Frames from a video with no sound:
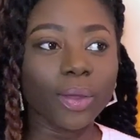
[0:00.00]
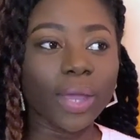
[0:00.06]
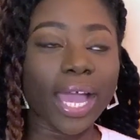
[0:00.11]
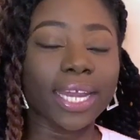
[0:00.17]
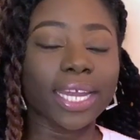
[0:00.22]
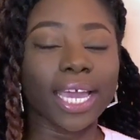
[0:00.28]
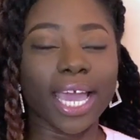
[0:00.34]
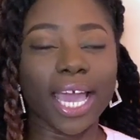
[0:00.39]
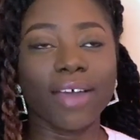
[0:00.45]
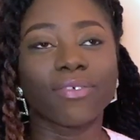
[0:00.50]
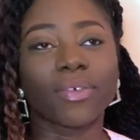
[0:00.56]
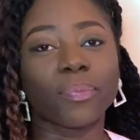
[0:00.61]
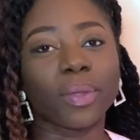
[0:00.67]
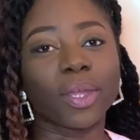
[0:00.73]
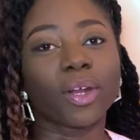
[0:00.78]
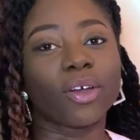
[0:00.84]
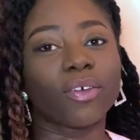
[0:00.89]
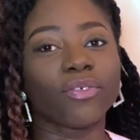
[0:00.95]
And I have a
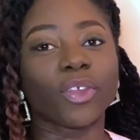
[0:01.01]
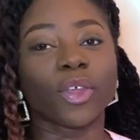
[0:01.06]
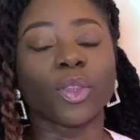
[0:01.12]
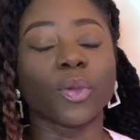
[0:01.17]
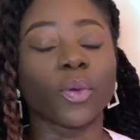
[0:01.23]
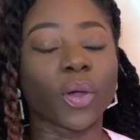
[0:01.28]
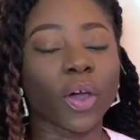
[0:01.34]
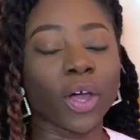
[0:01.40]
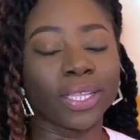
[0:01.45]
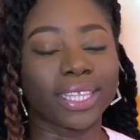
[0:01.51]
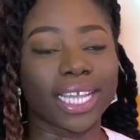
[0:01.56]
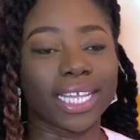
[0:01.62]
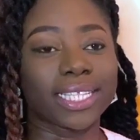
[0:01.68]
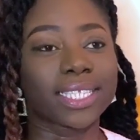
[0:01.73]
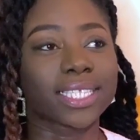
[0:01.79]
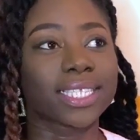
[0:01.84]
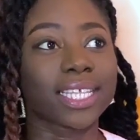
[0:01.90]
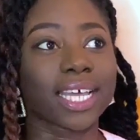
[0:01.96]
bit of,
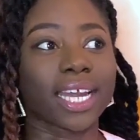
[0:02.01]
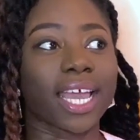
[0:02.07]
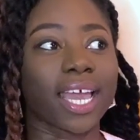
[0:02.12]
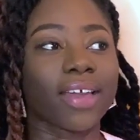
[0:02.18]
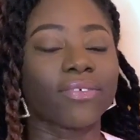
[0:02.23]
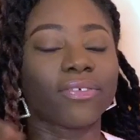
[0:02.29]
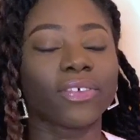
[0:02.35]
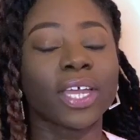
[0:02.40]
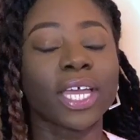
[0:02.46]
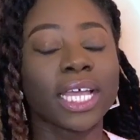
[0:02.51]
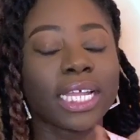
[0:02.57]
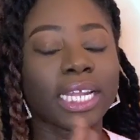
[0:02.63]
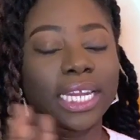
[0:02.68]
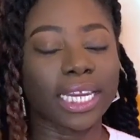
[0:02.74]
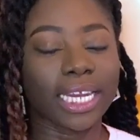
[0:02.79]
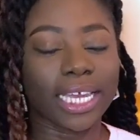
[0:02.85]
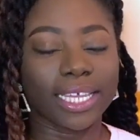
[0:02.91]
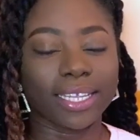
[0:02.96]
contents that I have
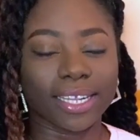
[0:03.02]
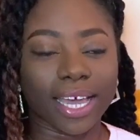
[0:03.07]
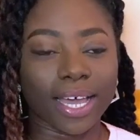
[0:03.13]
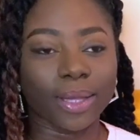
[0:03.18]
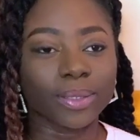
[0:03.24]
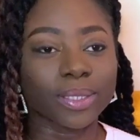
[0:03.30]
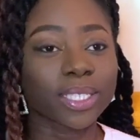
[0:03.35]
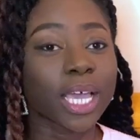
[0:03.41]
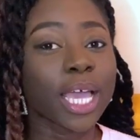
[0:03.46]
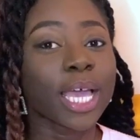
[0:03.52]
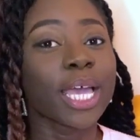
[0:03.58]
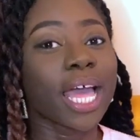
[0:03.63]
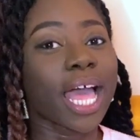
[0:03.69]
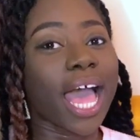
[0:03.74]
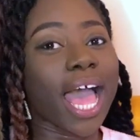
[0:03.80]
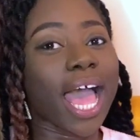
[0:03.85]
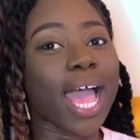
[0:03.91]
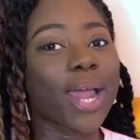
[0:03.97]
laid out,
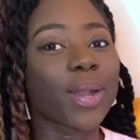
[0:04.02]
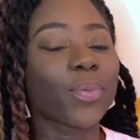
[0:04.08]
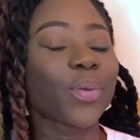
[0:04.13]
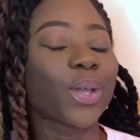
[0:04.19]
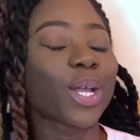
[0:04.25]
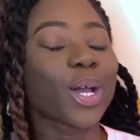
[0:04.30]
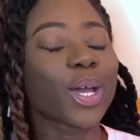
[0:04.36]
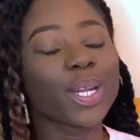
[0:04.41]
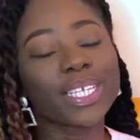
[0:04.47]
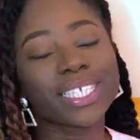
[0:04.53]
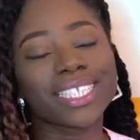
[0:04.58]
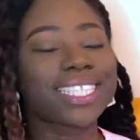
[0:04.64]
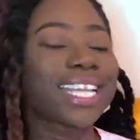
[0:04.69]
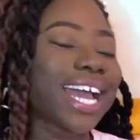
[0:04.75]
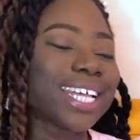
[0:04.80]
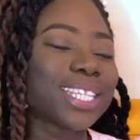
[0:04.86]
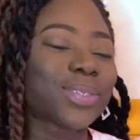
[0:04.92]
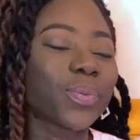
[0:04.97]
and we're gonna
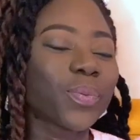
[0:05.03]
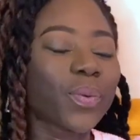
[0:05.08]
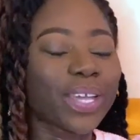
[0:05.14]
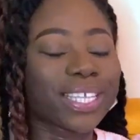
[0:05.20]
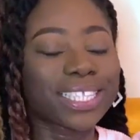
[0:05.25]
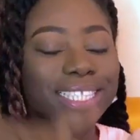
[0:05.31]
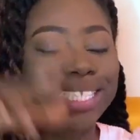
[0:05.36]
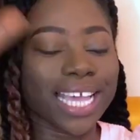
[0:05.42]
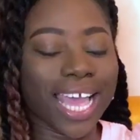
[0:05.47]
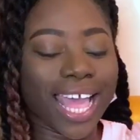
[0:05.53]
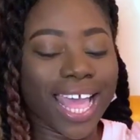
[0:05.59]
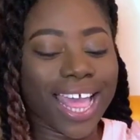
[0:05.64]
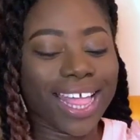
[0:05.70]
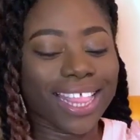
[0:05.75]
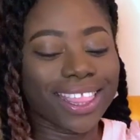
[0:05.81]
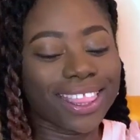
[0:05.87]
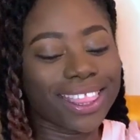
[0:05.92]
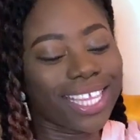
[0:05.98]
start with
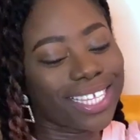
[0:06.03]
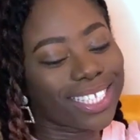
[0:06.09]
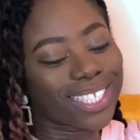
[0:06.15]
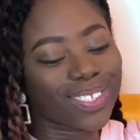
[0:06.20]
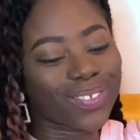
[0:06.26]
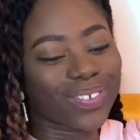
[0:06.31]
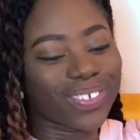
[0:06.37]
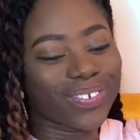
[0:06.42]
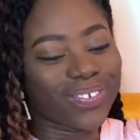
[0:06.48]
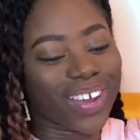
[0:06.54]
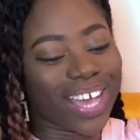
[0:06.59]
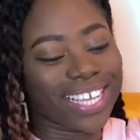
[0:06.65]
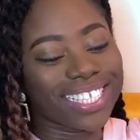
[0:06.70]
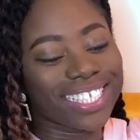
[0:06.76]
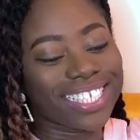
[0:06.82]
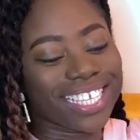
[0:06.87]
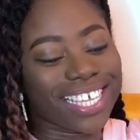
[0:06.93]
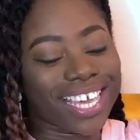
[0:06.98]
this one
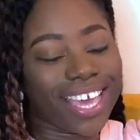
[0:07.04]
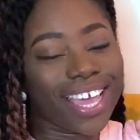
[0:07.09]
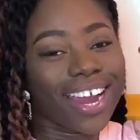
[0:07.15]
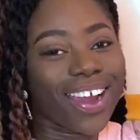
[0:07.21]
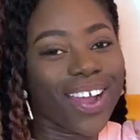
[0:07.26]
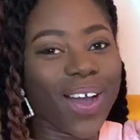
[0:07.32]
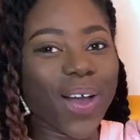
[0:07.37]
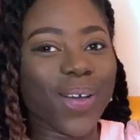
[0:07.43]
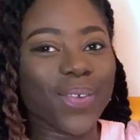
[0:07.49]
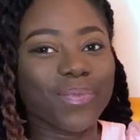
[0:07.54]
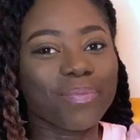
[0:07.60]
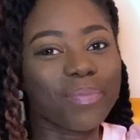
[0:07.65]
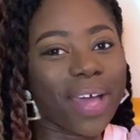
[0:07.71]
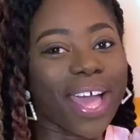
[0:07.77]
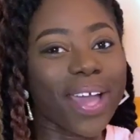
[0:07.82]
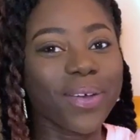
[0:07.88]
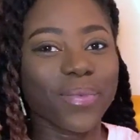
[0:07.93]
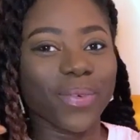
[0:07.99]
right here on
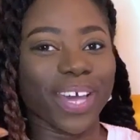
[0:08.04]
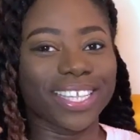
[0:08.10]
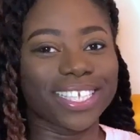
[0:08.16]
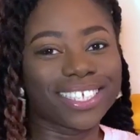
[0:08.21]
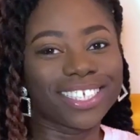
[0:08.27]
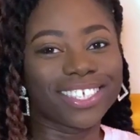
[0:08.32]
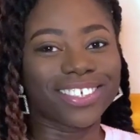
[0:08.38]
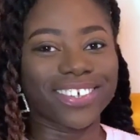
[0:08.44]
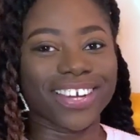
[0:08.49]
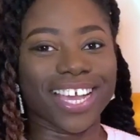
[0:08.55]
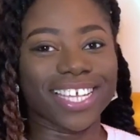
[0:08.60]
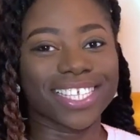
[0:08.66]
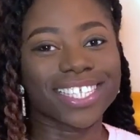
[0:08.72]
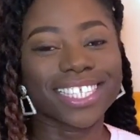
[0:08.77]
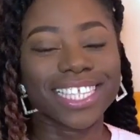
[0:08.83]
my wedding dress.